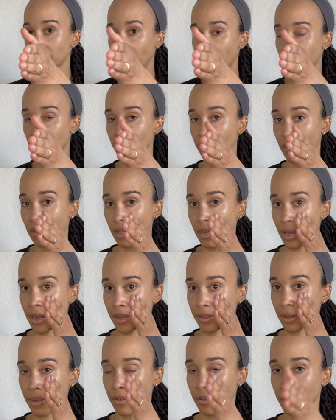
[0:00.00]
side of the
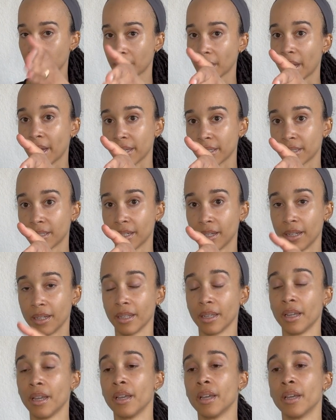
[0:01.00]
eye that you're testing.
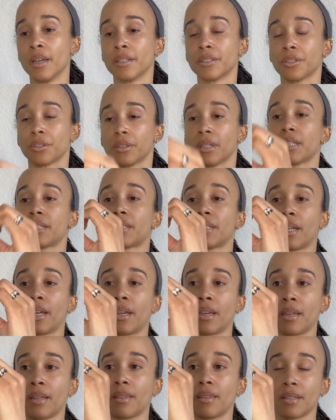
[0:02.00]
So let's
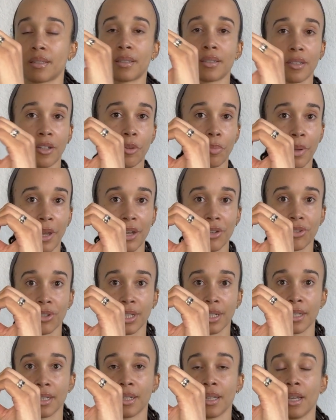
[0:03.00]
say this is our
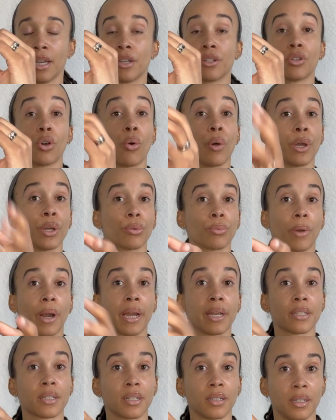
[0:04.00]
patient going
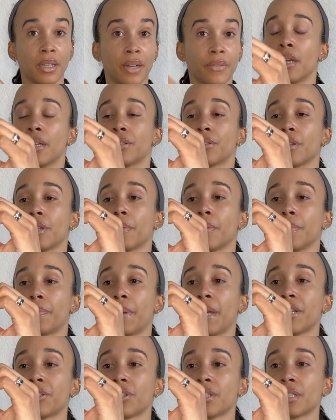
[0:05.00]
right to left. So the
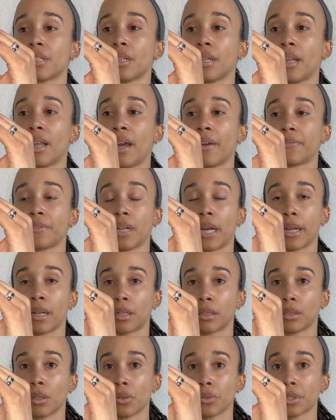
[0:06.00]
patient's left eye
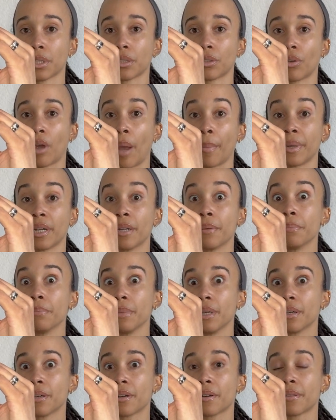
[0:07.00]
closes. So I'm going to
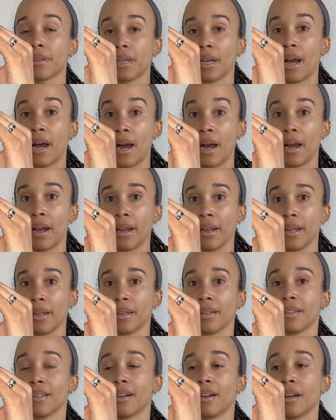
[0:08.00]
mirror the
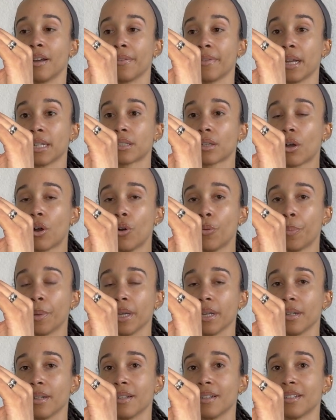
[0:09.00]
eye uh, that's
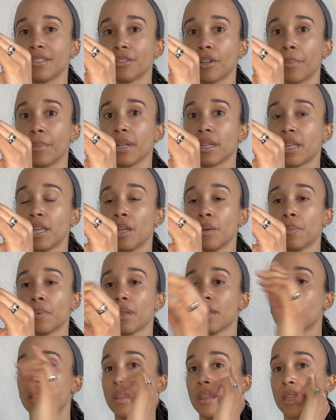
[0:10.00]
open. So I'm going to keep
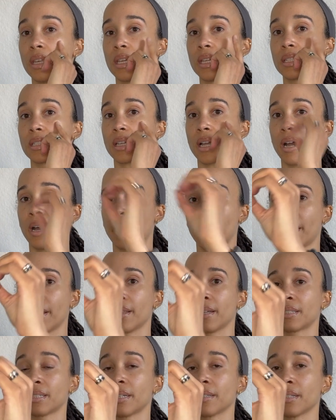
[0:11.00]
this eye
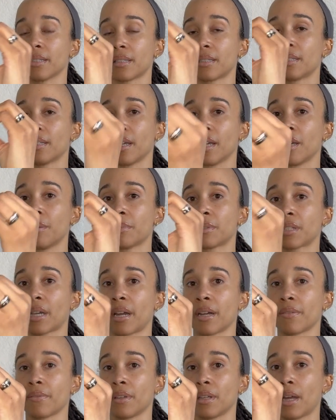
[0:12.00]
that's on the same
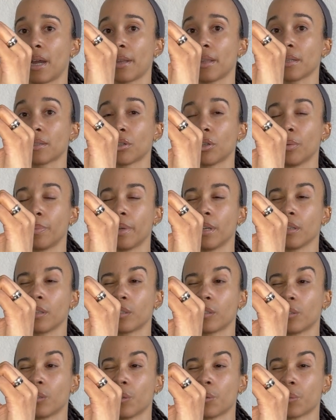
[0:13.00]
side of the eye that's open and
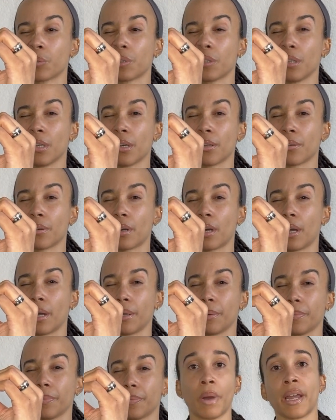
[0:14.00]
close the other eye.
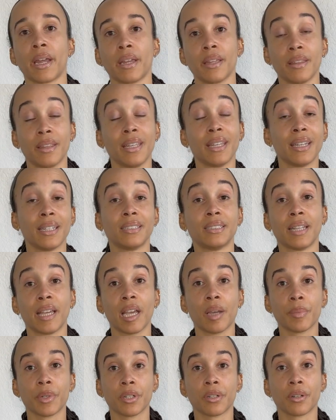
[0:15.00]
By the
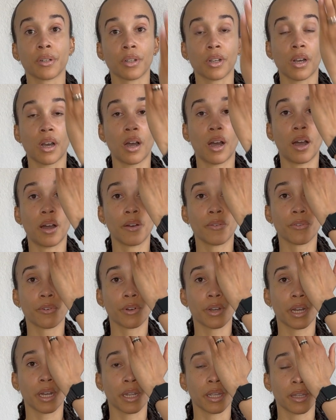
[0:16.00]
examiner
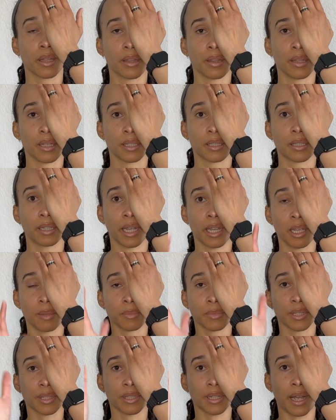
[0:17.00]
covering the
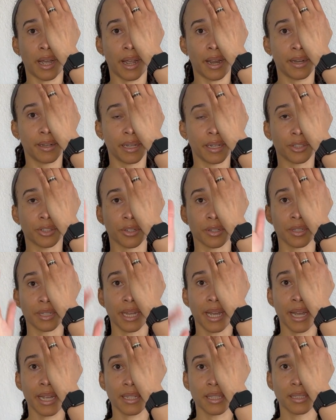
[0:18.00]
same side that you're
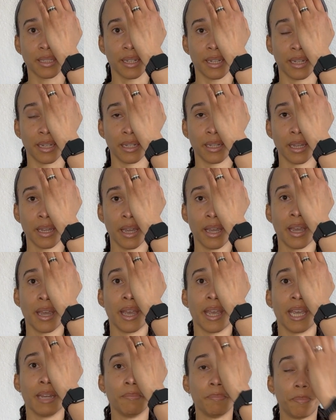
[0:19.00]
testing,
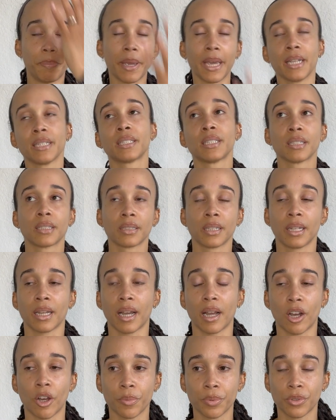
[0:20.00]
it
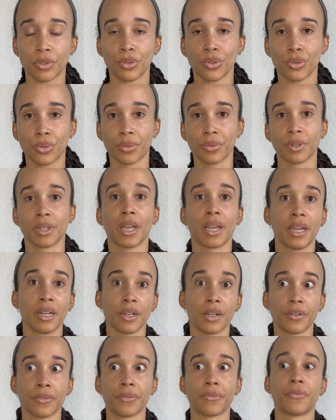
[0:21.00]
basically helps to
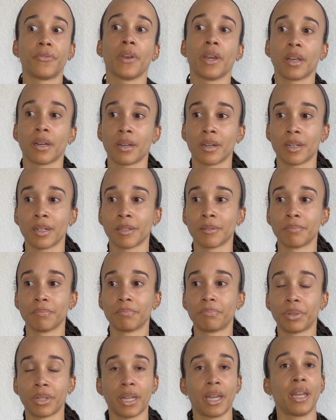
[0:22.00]
create a
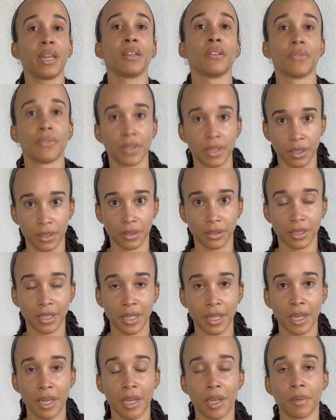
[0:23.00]
fair playing field.
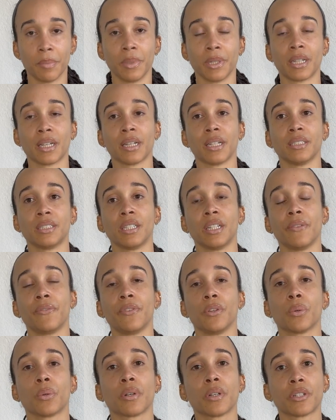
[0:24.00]
Because
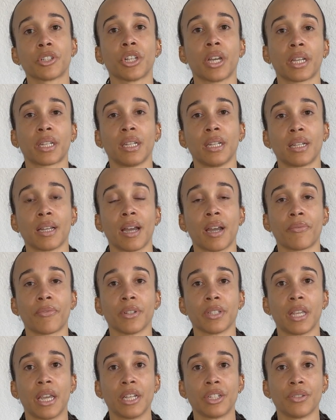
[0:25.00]
if you were checking
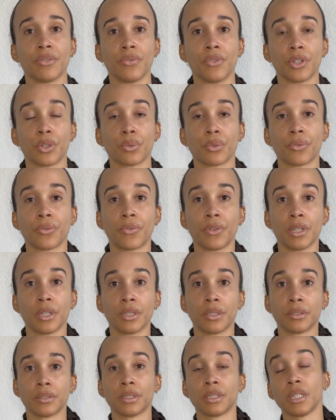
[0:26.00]
confrontation visual
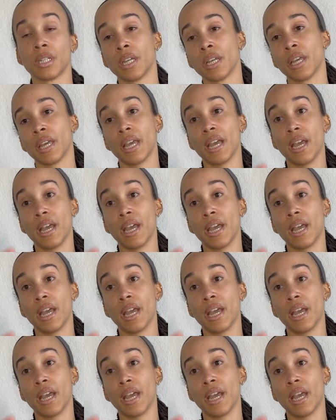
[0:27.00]
fields